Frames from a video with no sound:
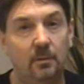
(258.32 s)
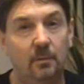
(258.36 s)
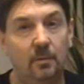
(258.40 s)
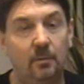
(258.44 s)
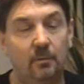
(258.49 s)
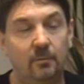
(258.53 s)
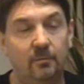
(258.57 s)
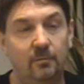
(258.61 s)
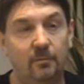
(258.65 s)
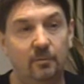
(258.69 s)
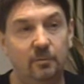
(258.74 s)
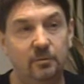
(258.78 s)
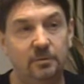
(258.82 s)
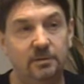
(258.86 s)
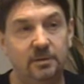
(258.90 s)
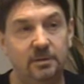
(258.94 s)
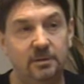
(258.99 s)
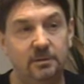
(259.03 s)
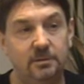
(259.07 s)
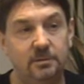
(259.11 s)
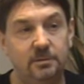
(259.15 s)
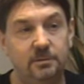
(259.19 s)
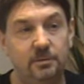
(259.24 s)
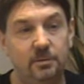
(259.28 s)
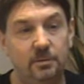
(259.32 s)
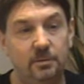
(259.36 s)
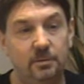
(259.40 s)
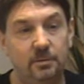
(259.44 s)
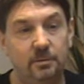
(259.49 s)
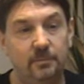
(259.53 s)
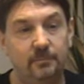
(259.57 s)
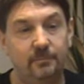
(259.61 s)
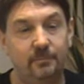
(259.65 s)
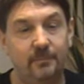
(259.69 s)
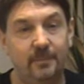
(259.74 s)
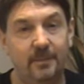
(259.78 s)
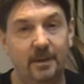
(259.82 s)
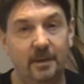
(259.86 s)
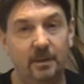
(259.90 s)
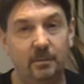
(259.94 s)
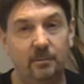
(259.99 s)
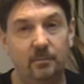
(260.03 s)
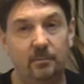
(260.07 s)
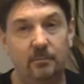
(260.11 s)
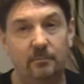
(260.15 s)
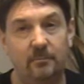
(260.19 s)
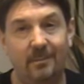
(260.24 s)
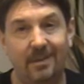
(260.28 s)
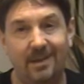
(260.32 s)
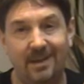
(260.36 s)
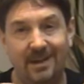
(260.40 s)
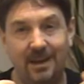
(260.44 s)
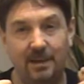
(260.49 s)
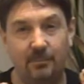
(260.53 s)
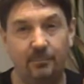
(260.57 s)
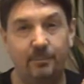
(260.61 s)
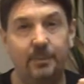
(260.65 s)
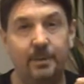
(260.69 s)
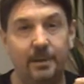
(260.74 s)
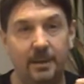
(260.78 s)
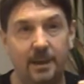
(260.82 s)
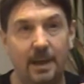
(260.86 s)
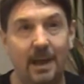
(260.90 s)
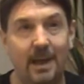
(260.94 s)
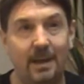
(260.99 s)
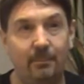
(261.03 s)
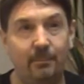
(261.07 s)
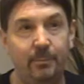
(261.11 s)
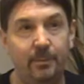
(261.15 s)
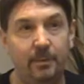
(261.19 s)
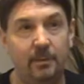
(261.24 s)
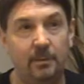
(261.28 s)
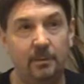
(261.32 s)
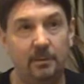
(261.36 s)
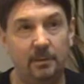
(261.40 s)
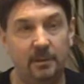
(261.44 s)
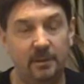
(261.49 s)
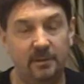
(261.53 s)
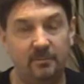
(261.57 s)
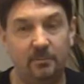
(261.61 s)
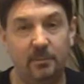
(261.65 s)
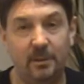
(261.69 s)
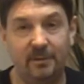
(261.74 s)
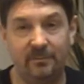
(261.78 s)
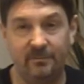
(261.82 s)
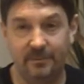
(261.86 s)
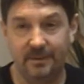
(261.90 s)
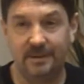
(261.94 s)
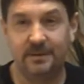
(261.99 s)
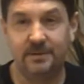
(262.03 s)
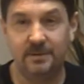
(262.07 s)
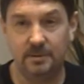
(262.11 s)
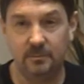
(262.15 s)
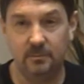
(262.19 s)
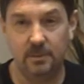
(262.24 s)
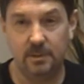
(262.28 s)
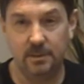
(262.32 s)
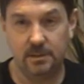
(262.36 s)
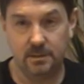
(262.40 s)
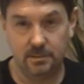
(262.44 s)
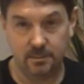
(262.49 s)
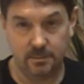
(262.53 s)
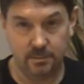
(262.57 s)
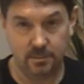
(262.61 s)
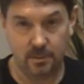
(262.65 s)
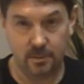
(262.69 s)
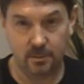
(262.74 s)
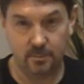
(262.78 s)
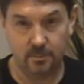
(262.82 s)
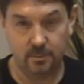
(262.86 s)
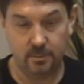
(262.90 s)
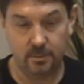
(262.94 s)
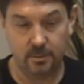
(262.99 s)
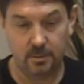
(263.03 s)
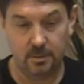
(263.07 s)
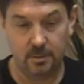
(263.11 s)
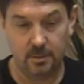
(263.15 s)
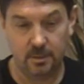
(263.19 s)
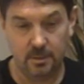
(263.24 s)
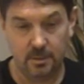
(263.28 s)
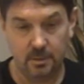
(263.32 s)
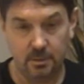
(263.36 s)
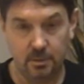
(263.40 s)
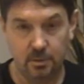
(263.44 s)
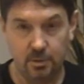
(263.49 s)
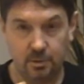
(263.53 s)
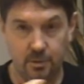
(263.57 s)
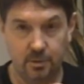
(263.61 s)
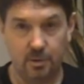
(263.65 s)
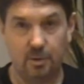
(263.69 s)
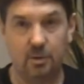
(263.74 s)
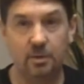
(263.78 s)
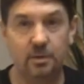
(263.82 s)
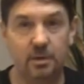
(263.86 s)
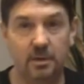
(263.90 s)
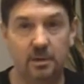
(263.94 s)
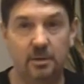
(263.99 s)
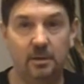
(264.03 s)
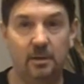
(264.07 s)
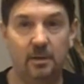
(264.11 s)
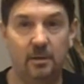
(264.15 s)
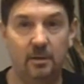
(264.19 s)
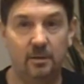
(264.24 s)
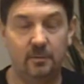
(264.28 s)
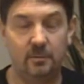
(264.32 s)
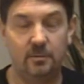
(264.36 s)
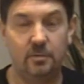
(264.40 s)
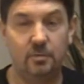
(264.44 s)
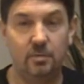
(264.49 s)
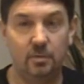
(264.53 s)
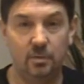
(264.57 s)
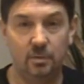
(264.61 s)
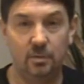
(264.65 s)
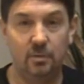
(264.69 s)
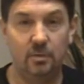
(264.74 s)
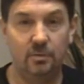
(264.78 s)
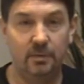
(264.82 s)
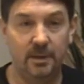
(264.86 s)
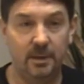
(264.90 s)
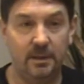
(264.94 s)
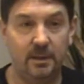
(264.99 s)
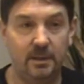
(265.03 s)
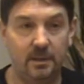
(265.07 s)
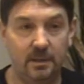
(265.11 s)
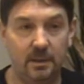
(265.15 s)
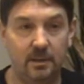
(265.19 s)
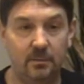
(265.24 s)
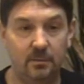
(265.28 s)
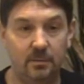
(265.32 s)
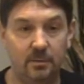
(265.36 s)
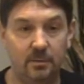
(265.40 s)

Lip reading: or 14 stone. Now, I'd be happier if my fasting weight had dropped to 13.5 stone. Then I